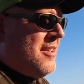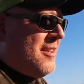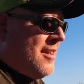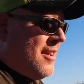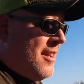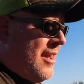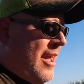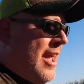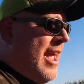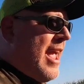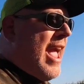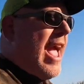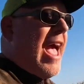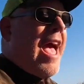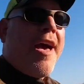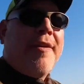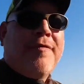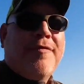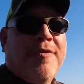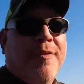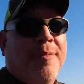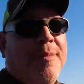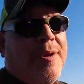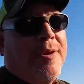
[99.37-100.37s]
I have
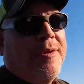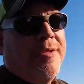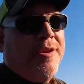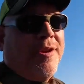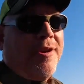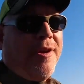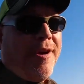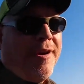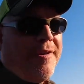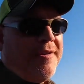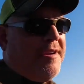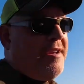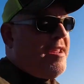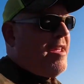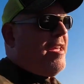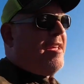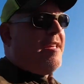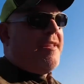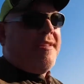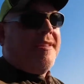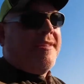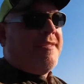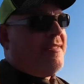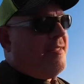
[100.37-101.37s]
to mow the yard today.
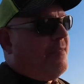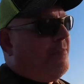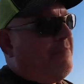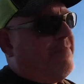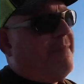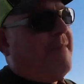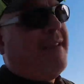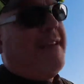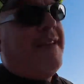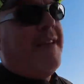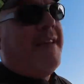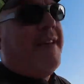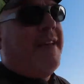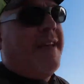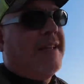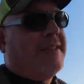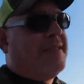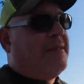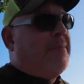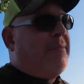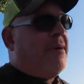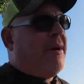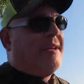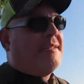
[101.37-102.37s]
It's
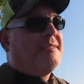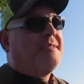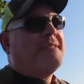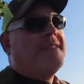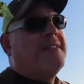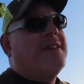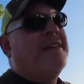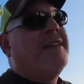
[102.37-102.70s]
a must.